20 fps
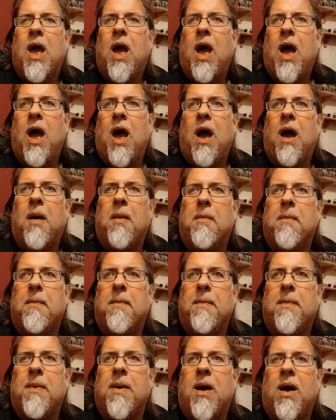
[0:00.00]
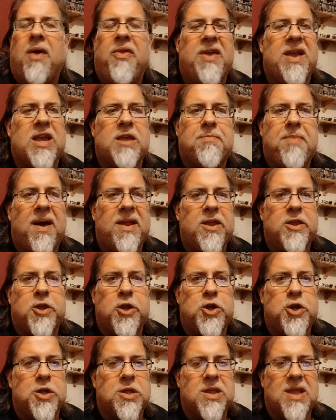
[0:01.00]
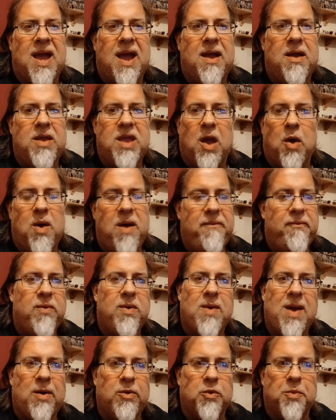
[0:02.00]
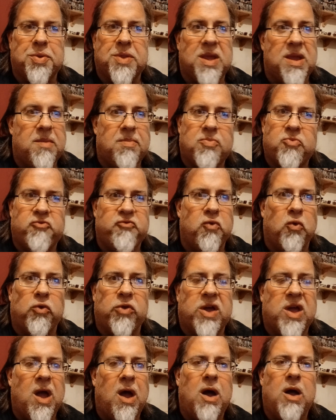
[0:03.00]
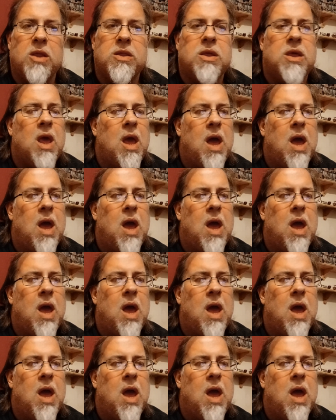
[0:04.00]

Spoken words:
I think it's better to just let, every round obviously draw the cards,